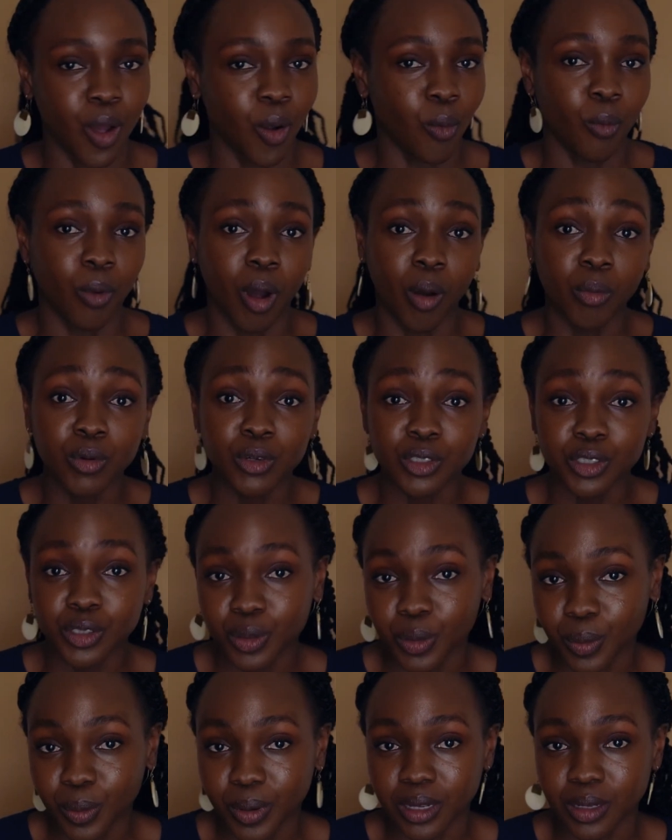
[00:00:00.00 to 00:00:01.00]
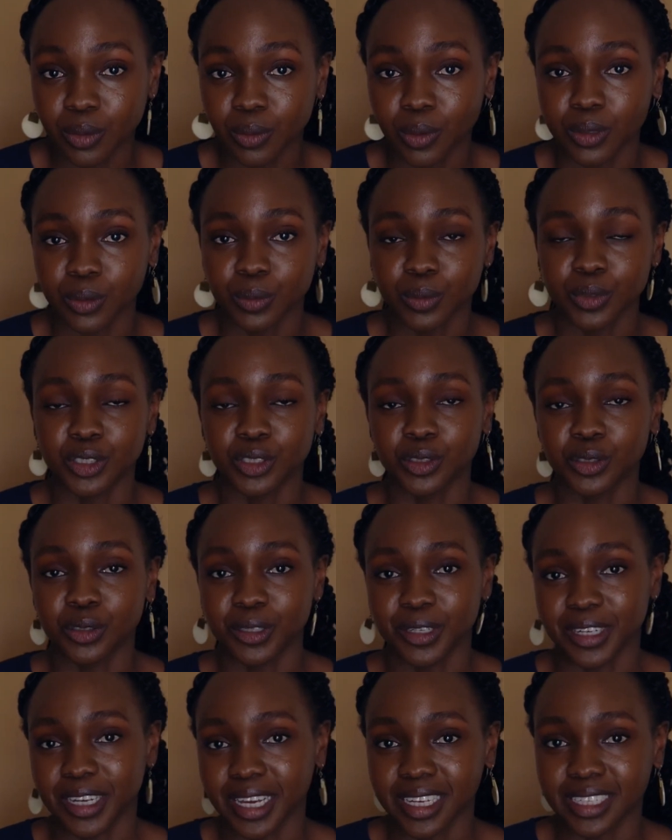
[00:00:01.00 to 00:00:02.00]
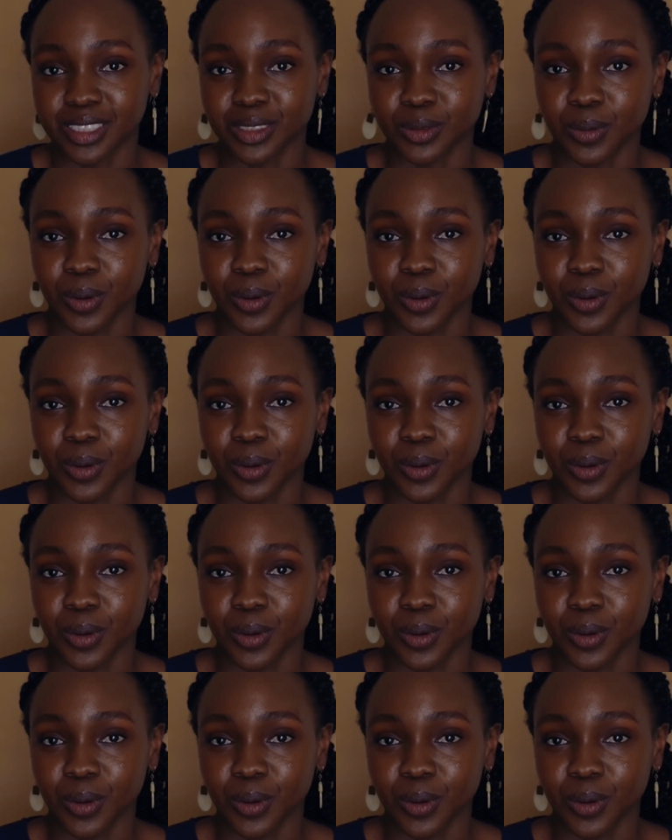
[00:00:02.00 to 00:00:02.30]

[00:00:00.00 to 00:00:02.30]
What would you quill? What would you create?